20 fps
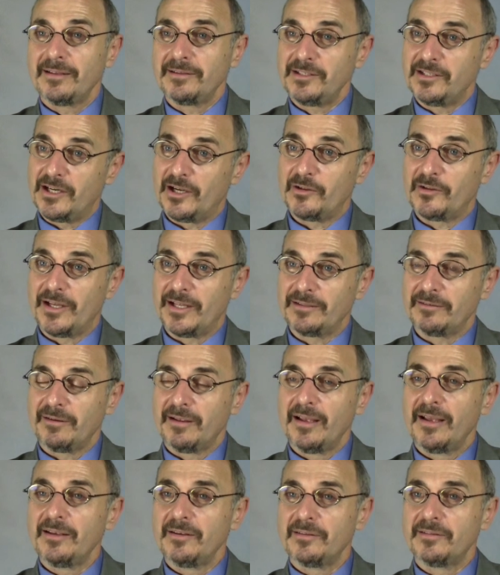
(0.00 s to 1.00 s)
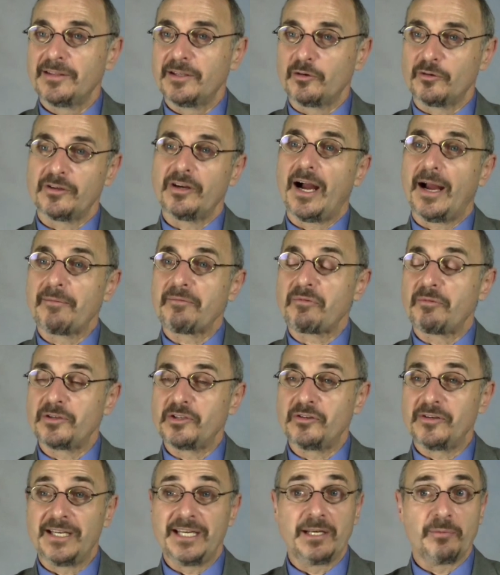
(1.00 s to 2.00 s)
You know, that there are times when
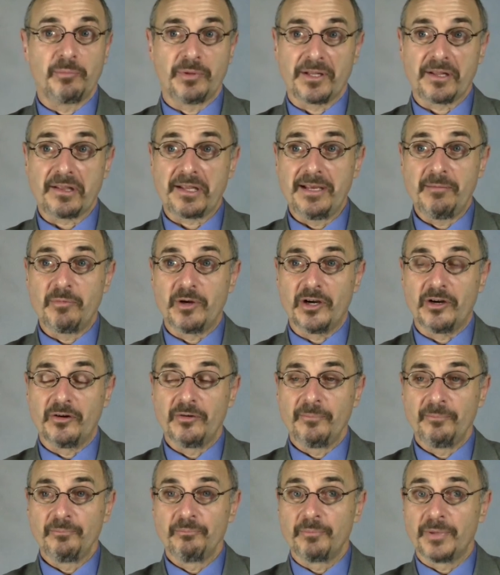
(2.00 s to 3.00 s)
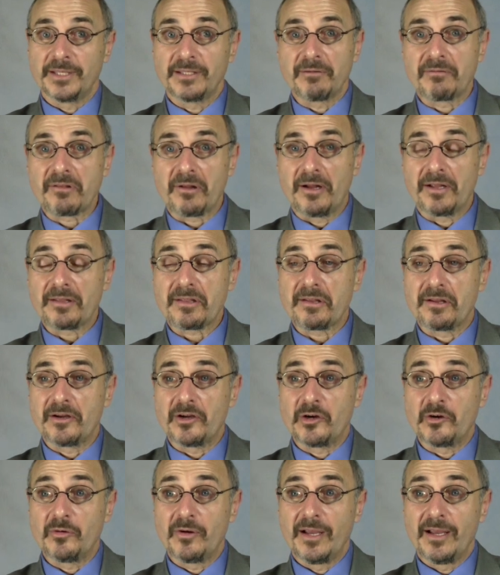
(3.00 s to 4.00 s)
you need a placebo, but there's
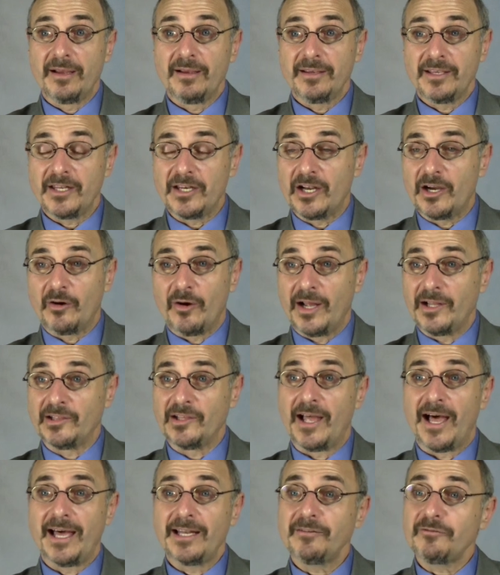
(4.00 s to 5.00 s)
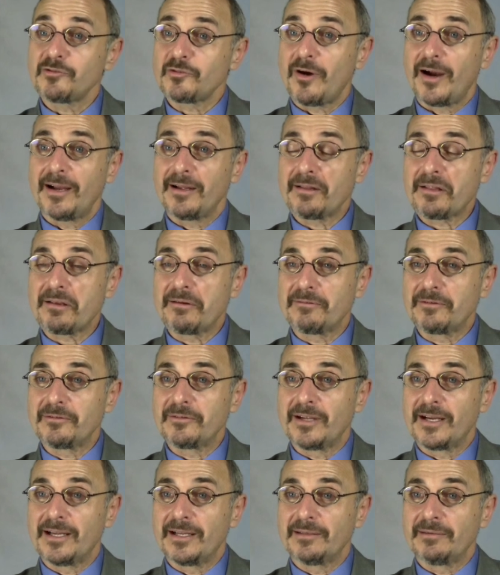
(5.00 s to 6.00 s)
also, you know, a lot of trials that are
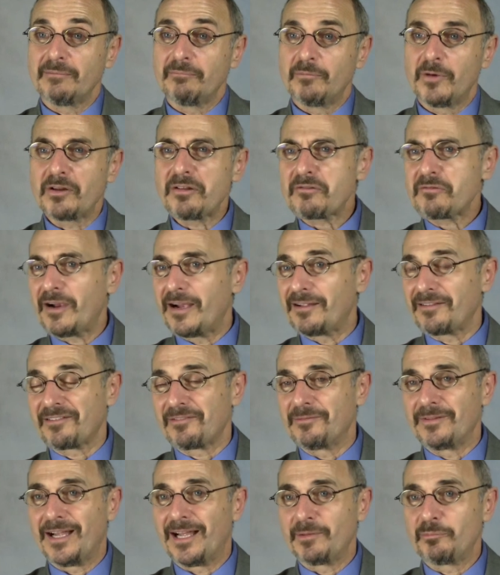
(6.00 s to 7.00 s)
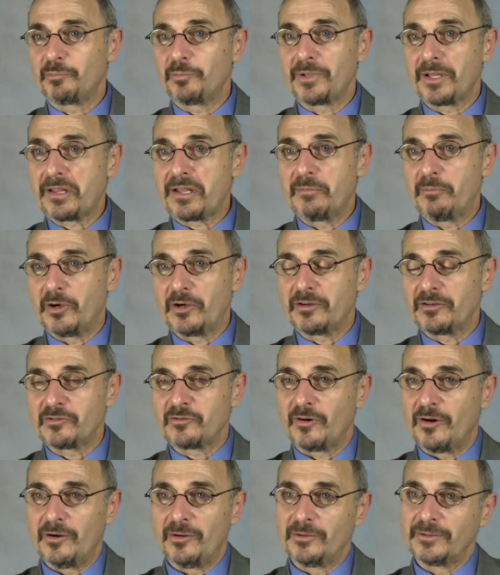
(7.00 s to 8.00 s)
done, most trials are not
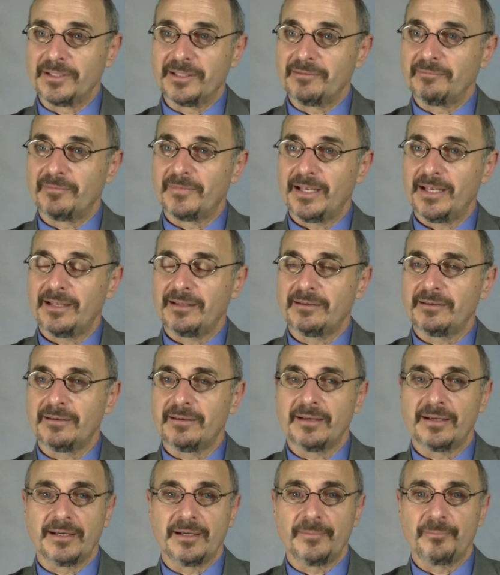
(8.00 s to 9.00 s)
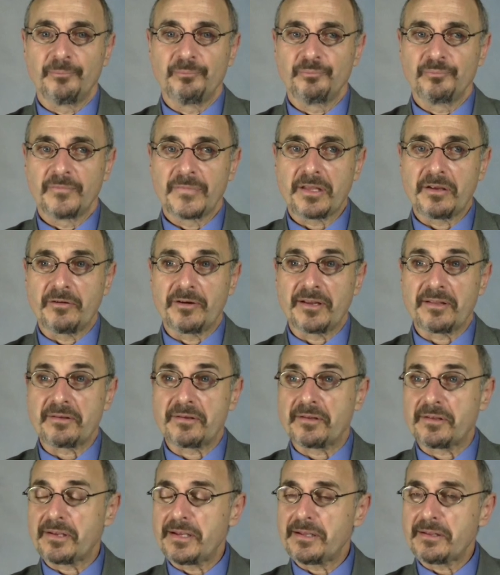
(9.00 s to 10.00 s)
placebo-controlled in serious
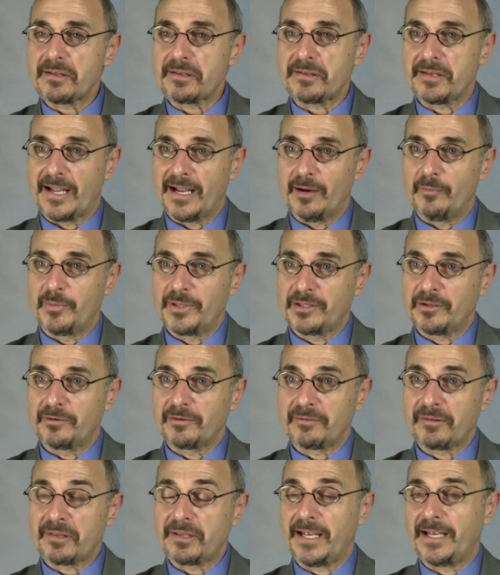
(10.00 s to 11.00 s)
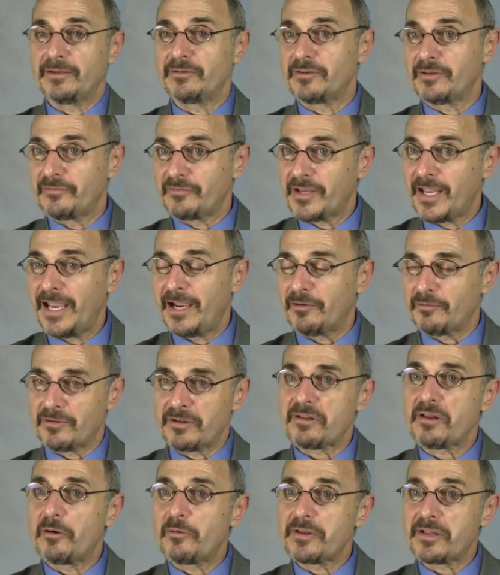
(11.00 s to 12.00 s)
diseases now, but they're standard of care.
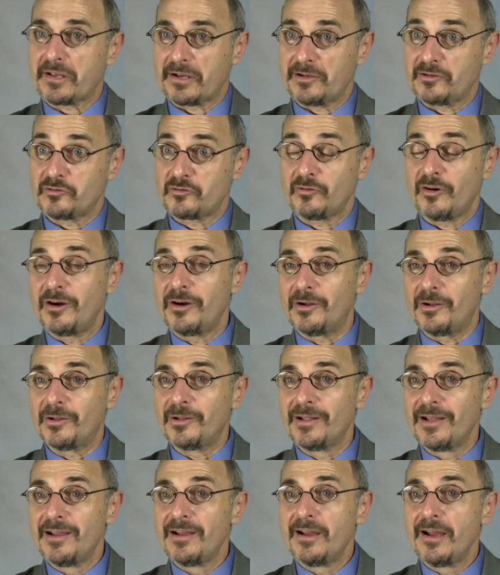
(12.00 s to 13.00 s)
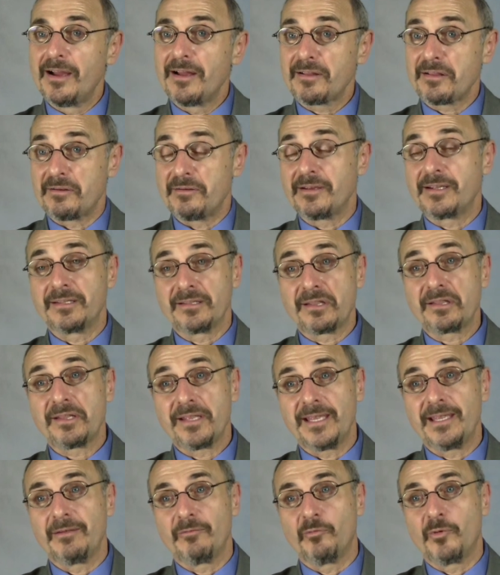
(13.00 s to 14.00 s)
There's always a control, so you can
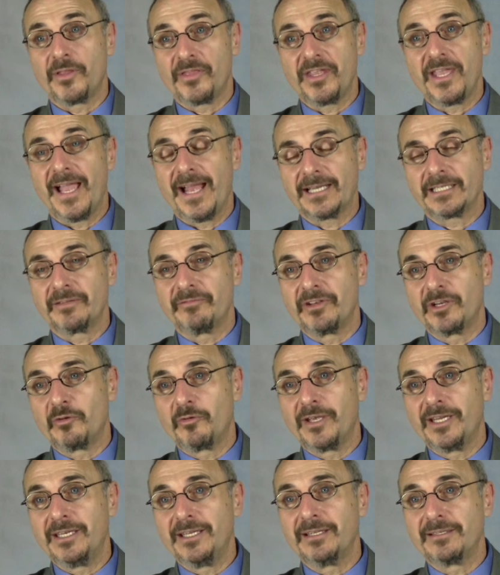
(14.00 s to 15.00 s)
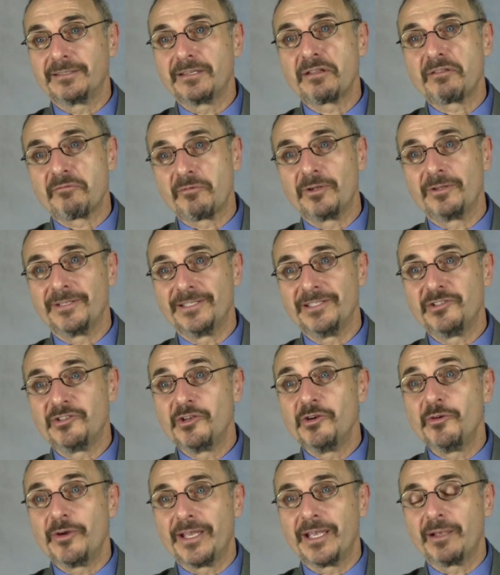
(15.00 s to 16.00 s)
see what the active ingredient is really
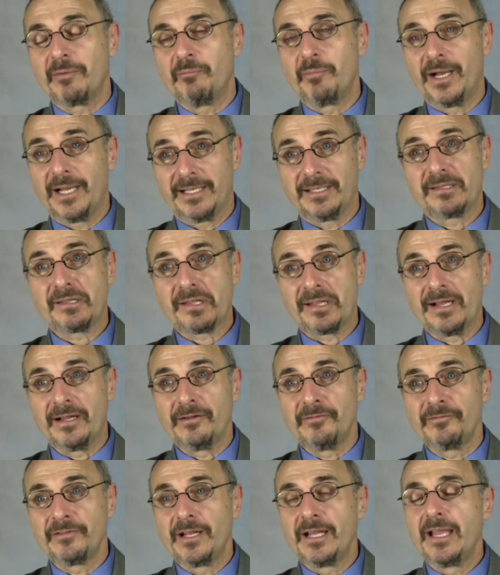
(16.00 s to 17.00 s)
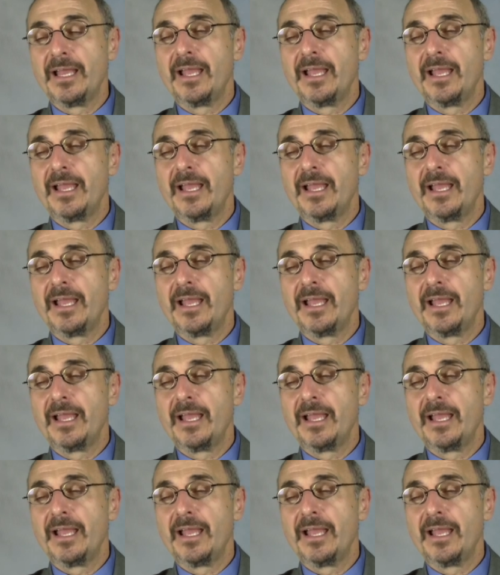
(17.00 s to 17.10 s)
doing by itself.